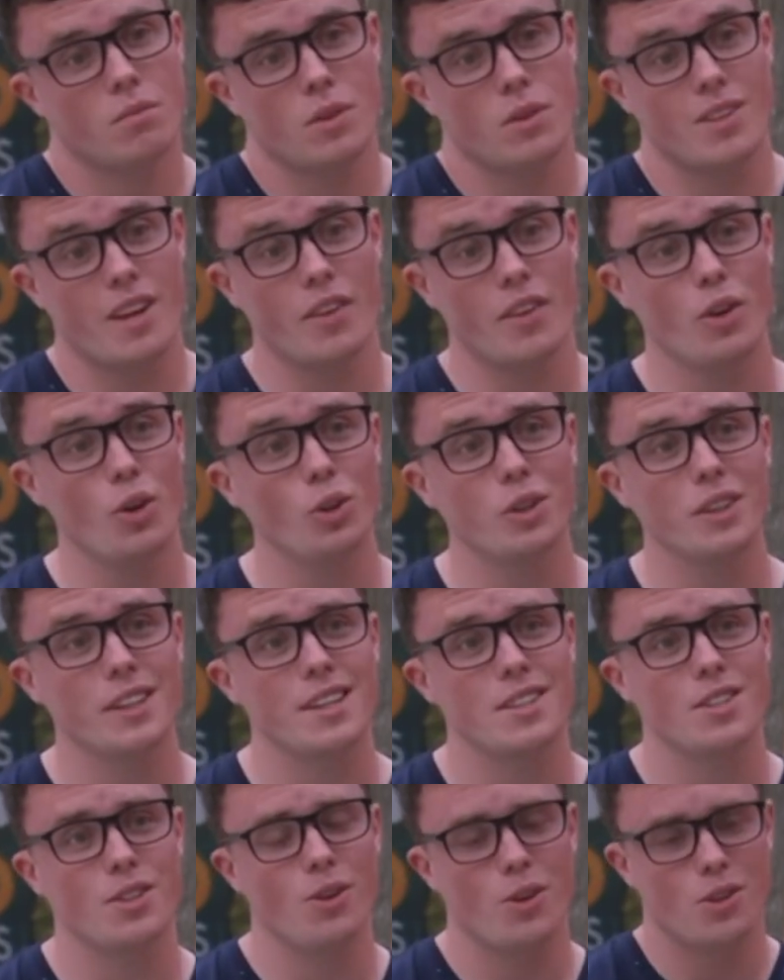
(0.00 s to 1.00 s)
It's like the old
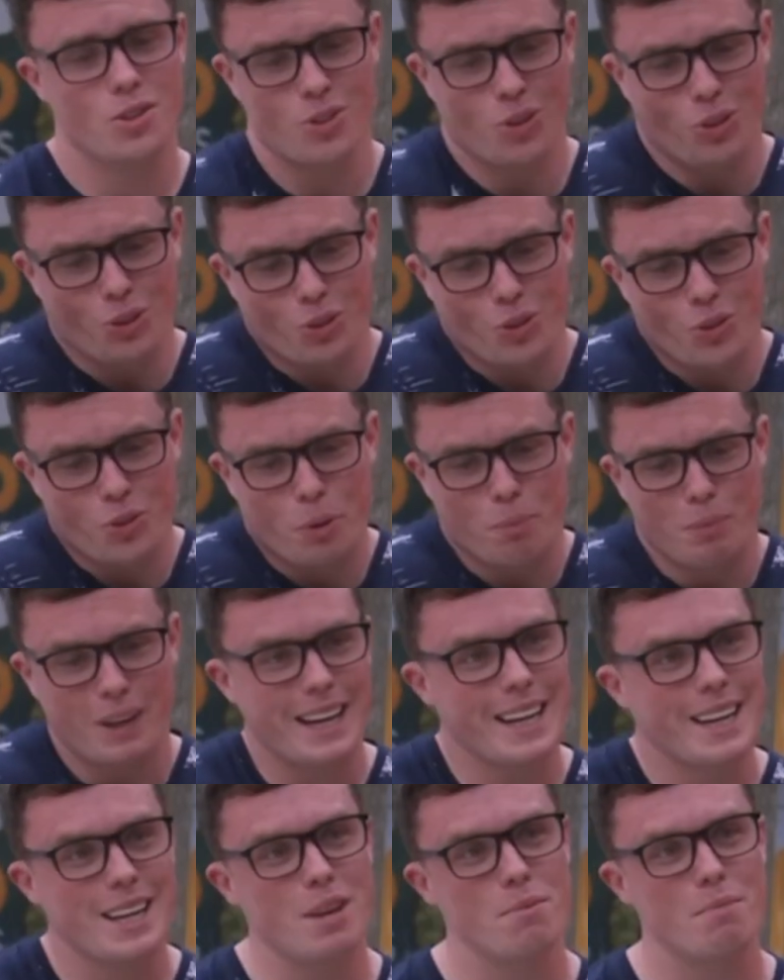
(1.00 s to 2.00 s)
days, you know, snuggled under a
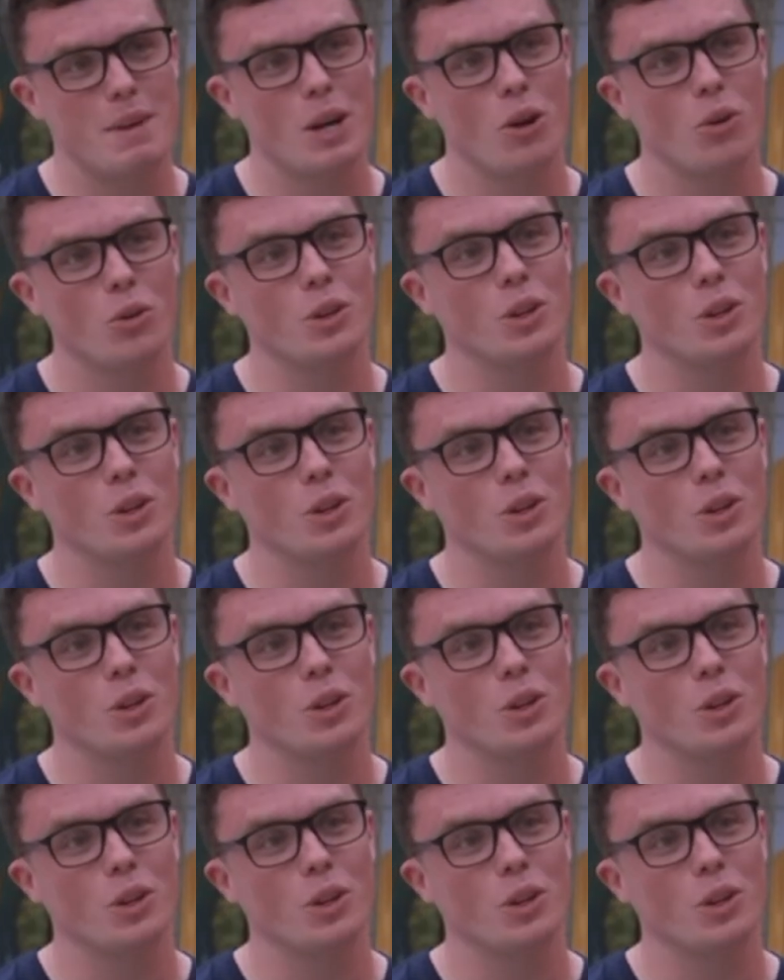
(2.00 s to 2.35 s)
blanket, being all